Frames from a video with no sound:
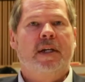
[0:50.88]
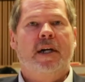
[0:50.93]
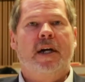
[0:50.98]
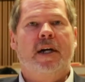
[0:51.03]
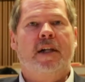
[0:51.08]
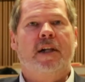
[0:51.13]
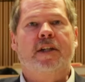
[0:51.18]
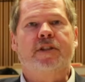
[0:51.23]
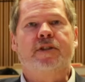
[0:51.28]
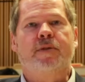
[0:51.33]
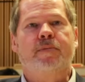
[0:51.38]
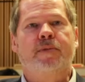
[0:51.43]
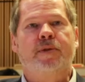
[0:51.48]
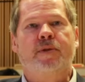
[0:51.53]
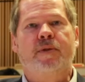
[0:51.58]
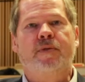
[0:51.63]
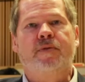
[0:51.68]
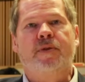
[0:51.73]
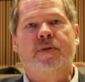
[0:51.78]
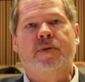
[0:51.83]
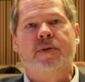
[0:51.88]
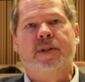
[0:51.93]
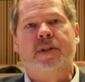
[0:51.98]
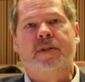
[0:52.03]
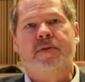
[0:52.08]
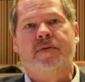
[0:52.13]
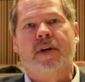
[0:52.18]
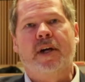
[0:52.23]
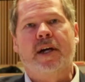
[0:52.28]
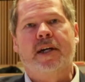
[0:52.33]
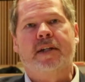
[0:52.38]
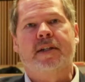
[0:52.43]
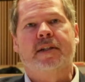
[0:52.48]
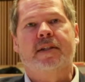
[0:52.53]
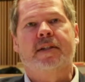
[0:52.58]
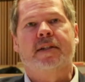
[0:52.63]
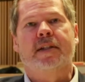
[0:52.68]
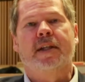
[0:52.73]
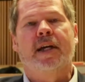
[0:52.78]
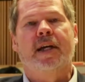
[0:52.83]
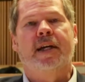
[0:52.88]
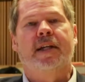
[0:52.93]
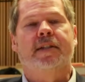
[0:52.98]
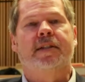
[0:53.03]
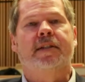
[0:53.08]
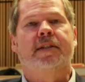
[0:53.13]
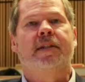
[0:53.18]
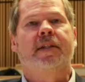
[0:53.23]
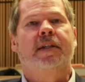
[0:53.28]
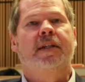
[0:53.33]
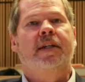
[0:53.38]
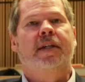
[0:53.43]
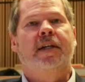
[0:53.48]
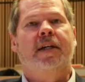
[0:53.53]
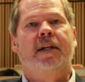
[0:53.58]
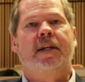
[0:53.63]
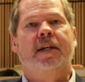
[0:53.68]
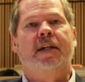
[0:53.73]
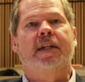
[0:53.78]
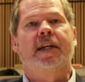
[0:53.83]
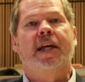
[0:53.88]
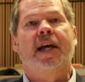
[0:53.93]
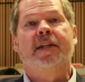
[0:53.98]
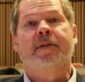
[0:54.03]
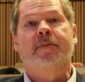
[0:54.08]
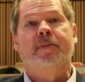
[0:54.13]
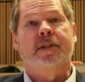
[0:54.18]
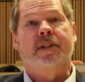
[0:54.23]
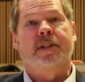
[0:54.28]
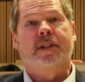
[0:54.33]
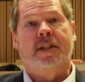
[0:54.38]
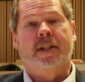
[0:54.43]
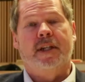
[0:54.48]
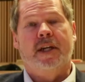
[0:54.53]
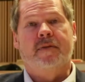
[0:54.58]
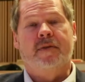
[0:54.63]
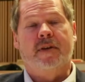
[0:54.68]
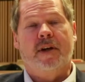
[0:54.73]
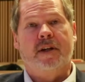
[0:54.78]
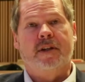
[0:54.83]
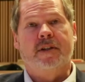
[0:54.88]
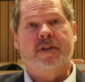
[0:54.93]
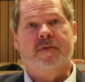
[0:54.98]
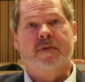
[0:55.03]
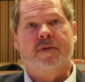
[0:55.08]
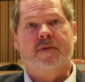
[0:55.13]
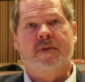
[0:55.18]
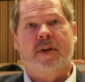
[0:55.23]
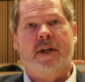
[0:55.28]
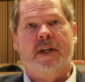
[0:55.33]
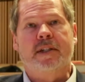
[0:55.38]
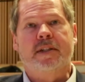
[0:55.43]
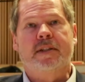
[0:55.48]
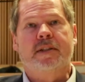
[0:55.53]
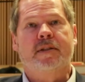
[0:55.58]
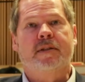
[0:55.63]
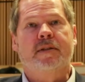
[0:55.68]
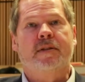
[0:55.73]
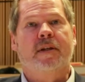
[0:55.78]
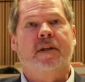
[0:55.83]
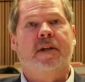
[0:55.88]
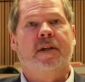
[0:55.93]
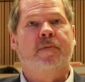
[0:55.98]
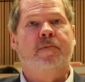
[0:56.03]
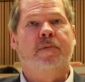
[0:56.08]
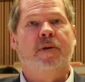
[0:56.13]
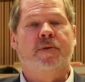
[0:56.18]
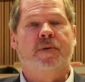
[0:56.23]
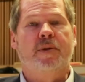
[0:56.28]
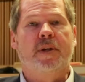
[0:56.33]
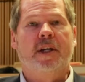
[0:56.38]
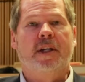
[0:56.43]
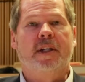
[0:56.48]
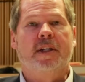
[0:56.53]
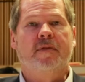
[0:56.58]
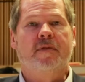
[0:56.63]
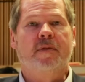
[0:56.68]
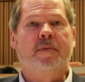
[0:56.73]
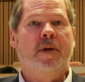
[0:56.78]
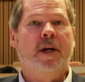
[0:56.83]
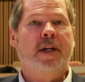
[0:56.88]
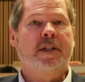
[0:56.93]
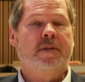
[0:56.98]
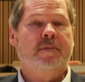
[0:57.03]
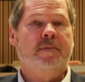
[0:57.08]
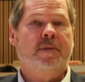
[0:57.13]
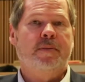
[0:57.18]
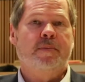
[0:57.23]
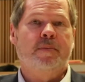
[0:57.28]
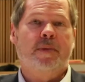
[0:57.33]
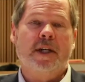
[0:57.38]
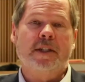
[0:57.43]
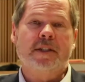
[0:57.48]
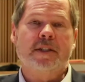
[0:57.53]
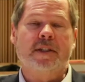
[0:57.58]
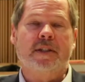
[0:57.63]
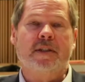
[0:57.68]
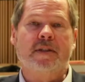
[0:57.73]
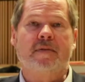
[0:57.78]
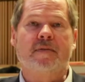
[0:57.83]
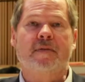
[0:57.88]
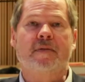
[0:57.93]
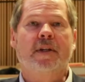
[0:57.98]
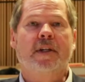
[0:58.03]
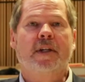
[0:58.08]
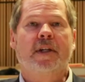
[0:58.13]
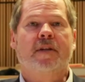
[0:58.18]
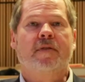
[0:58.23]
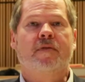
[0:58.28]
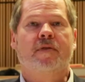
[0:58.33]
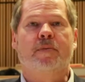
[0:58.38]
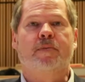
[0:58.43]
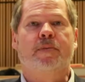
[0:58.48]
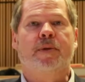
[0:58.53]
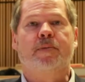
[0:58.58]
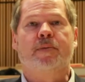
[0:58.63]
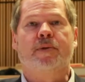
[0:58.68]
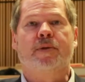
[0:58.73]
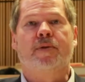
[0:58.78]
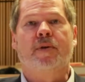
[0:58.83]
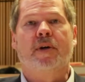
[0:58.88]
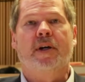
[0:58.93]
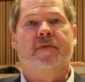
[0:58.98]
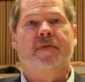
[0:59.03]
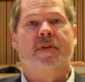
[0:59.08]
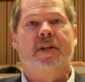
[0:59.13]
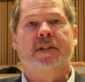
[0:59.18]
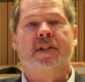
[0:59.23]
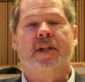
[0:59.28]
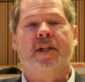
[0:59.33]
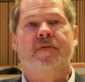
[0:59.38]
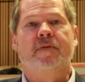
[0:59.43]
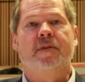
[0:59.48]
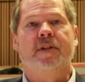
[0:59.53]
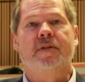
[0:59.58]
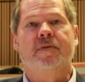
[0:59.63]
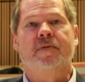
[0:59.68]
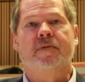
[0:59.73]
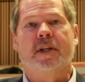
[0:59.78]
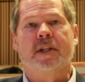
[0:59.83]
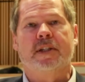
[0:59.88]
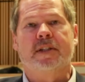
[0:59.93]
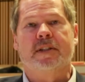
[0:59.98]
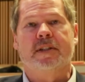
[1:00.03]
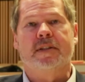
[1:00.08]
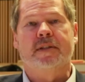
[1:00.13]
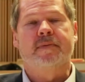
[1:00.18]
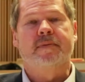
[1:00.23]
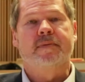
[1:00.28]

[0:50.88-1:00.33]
I'll also be reviewing the fact that cannabis can have cognitive effects, both negative and possibly positive, for people who have HIV infection.